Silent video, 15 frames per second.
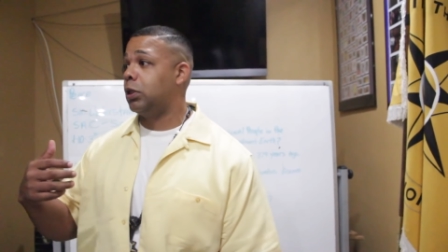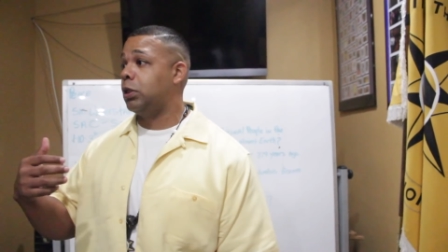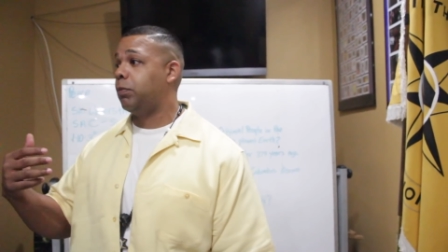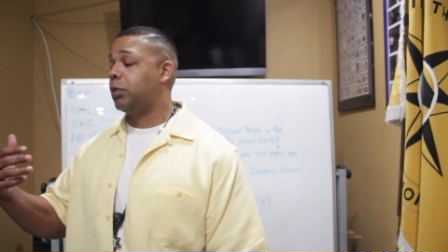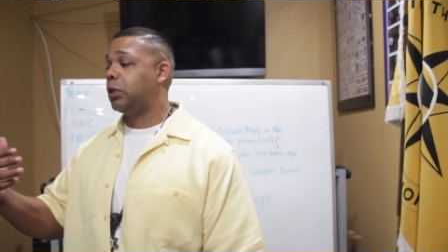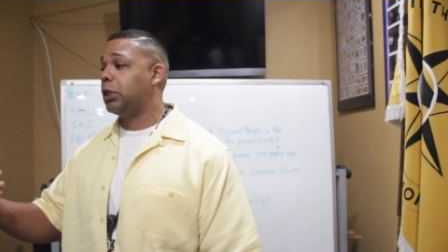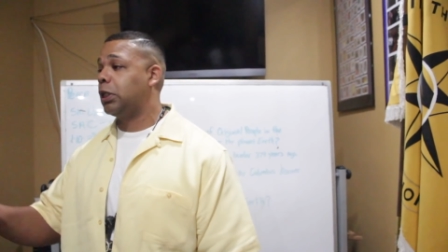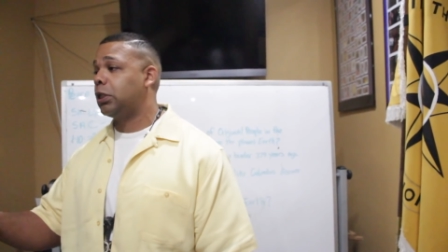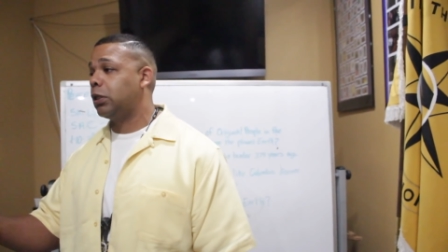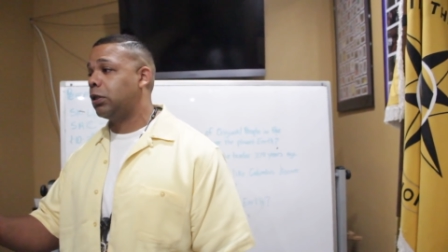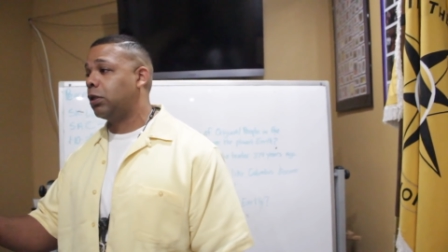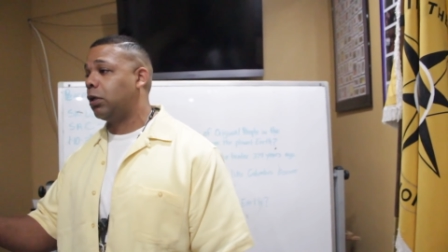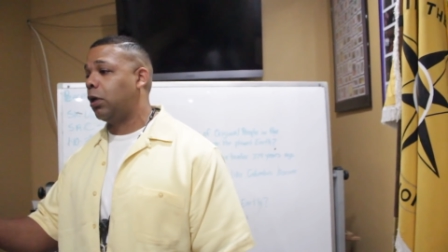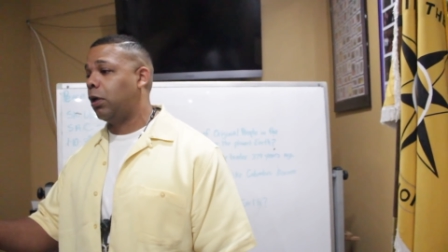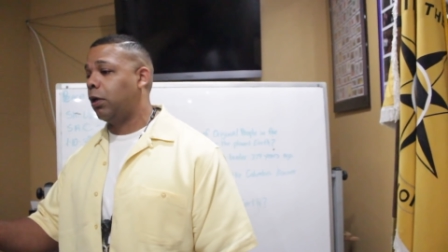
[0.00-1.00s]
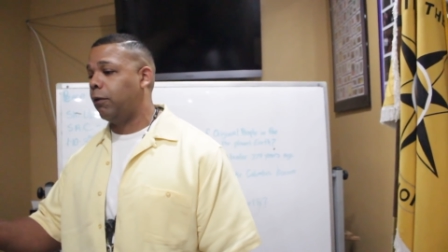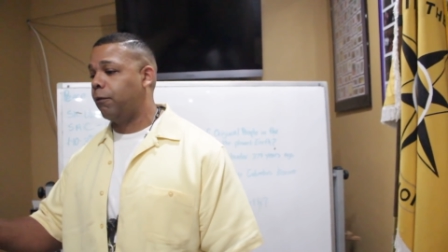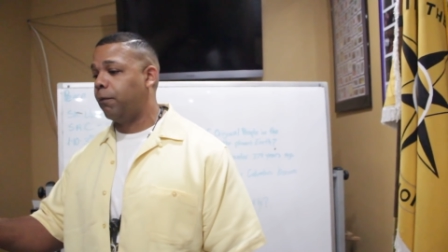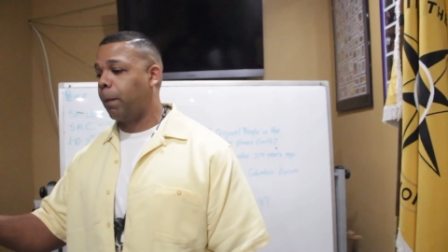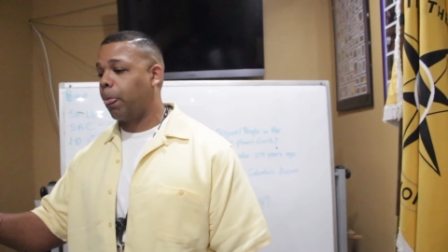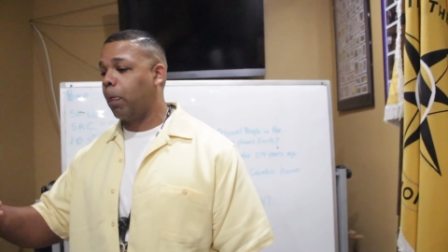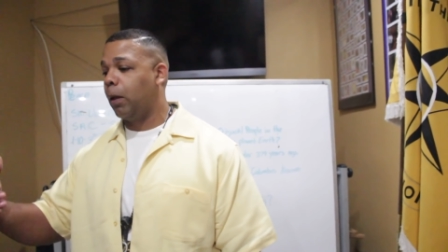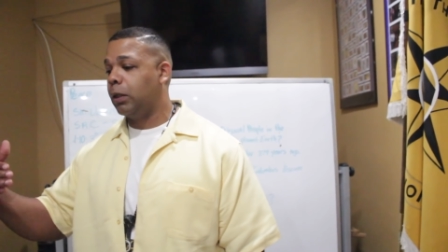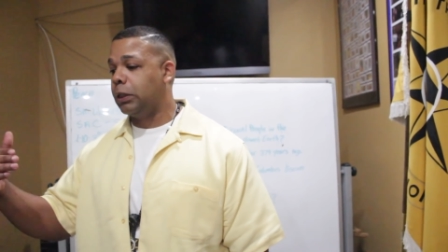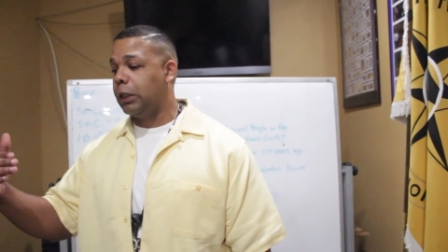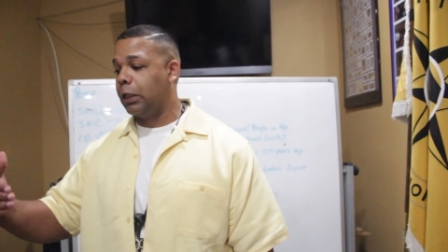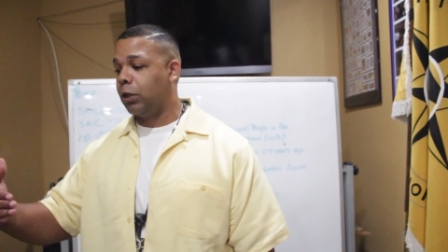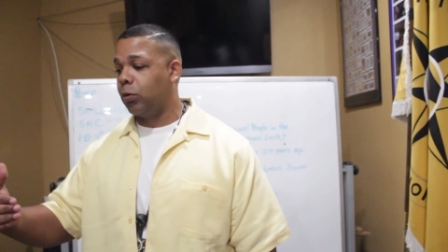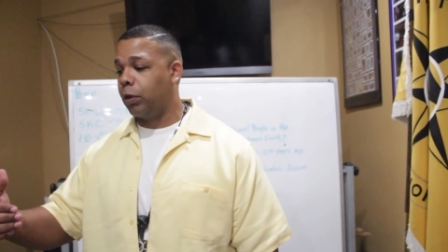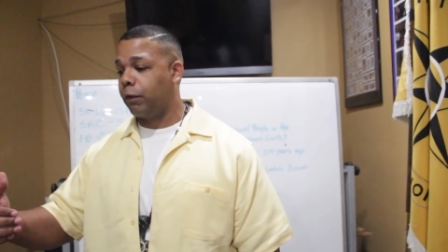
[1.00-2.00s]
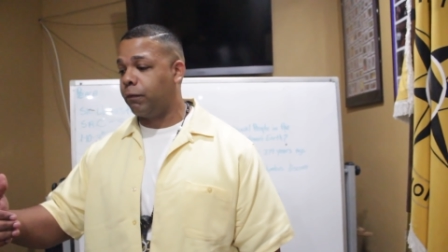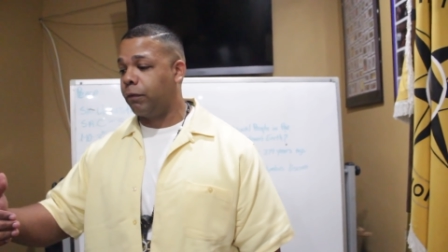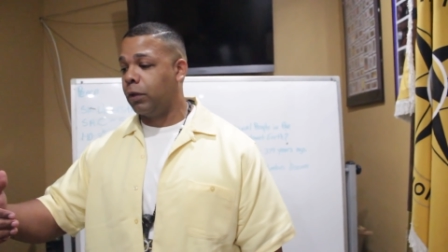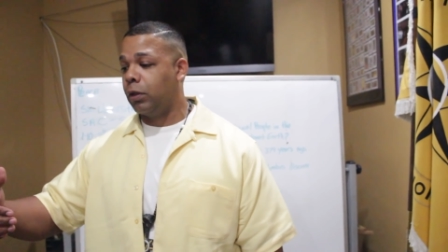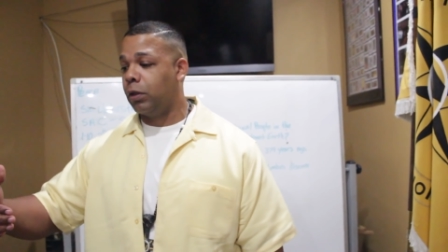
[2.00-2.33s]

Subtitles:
in the position of dealing with